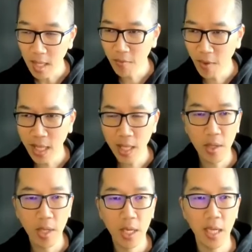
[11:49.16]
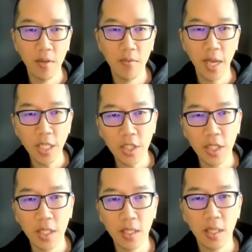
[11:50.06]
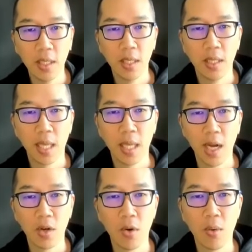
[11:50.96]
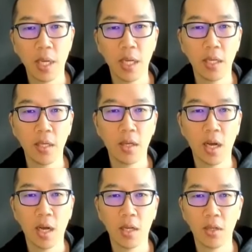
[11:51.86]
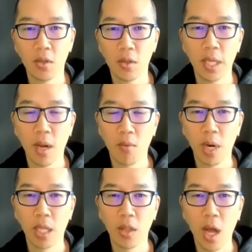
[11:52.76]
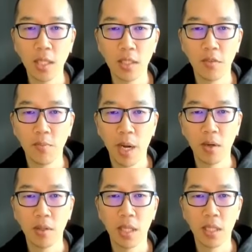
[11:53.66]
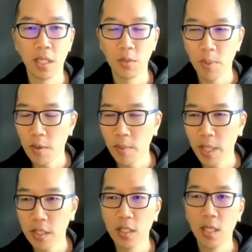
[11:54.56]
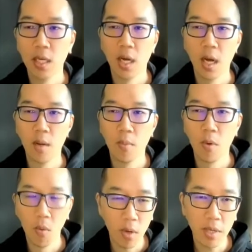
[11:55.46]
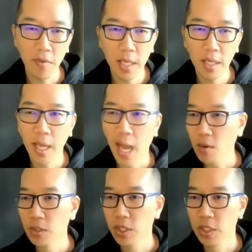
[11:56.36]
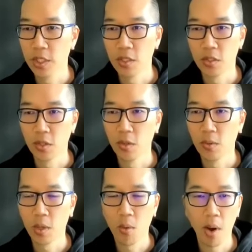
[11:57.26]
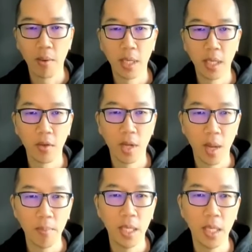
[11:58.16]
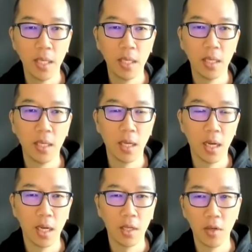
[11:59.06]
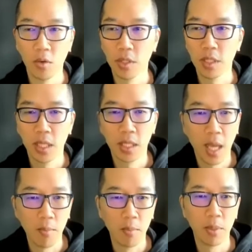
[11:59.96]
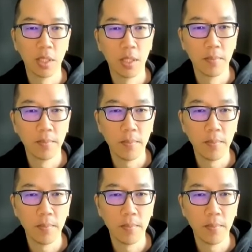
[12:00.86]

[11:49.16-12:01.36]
Finally, in innovation category, you're looking at running lots of parallel experiments, or even acquisition, so acquiring another company in order to get capability.